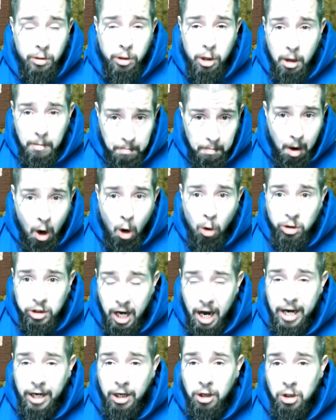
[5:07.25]
Most
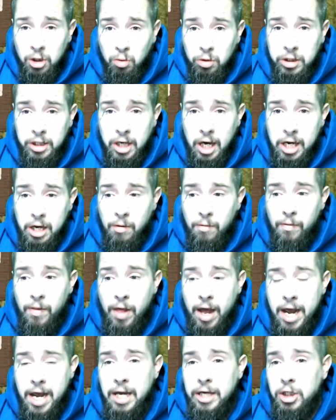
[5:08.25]
hikers will tell you
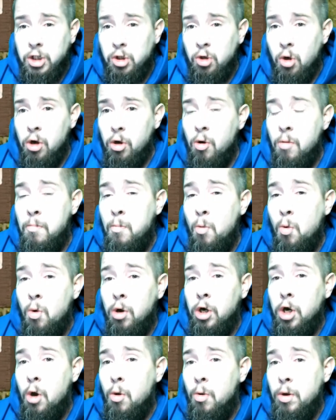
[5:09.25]
they struggle more
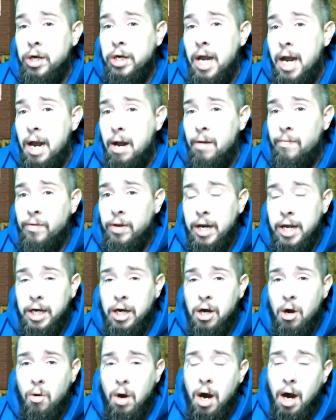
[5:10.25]
going down than they
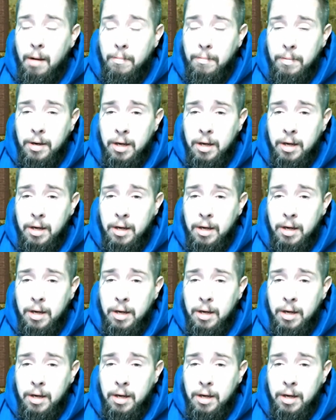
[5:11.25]
go up.